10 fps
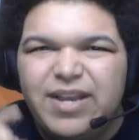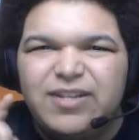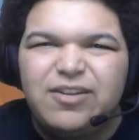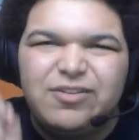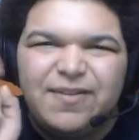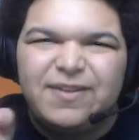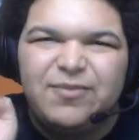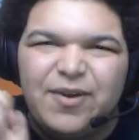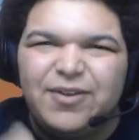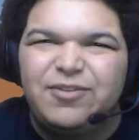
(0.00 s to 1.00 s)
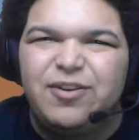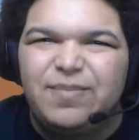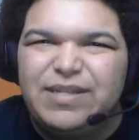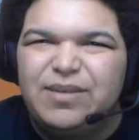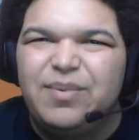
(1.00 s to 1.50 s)
Party, share to friends, follow on
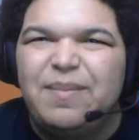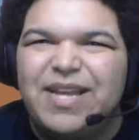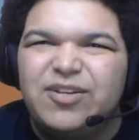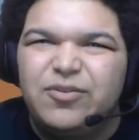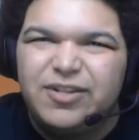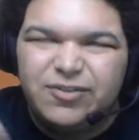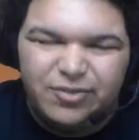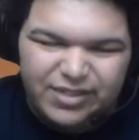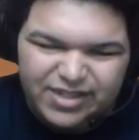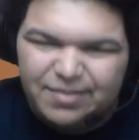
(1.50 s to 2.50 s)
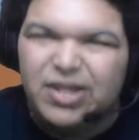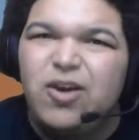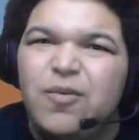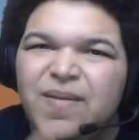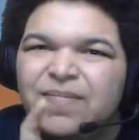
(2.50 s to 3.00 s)
Twitter at PCBloodMaster, or Discord link down
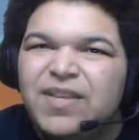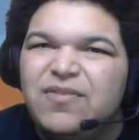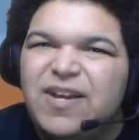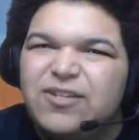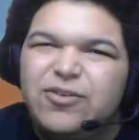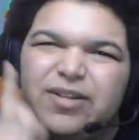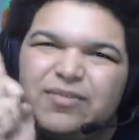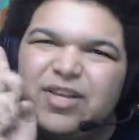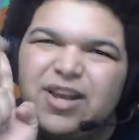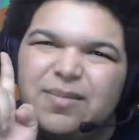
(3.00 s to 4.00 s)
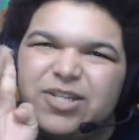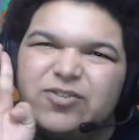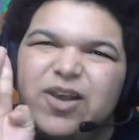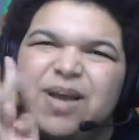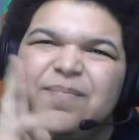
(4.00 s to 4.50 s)
below. If you guys enjoyed, leave a like,
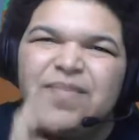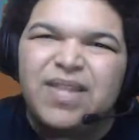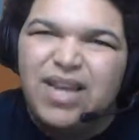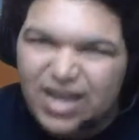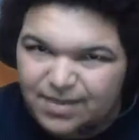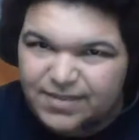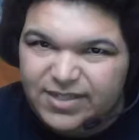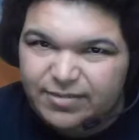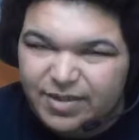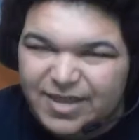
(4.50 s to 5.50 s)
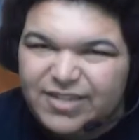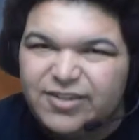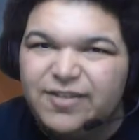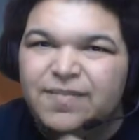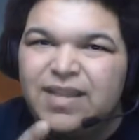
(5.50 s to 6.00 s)
comment, subscribe. I'm
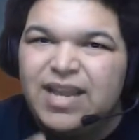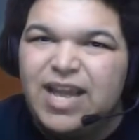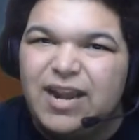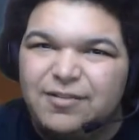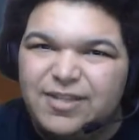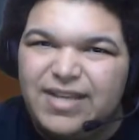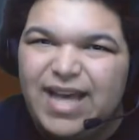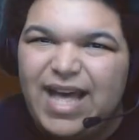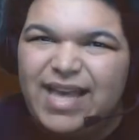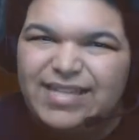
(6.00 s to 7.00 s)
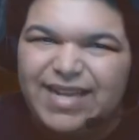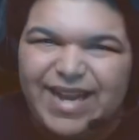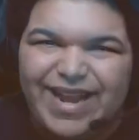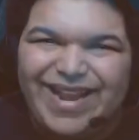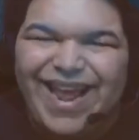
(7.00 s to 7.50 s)
PCBloodMaster, and I'll see you
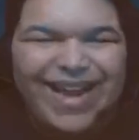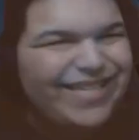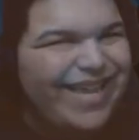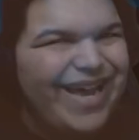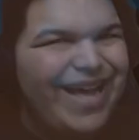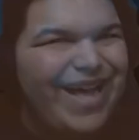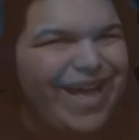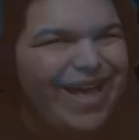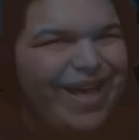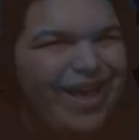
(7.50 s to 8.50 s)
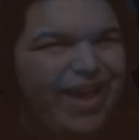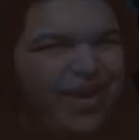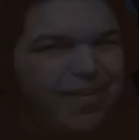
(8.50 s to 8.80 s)
guys next time!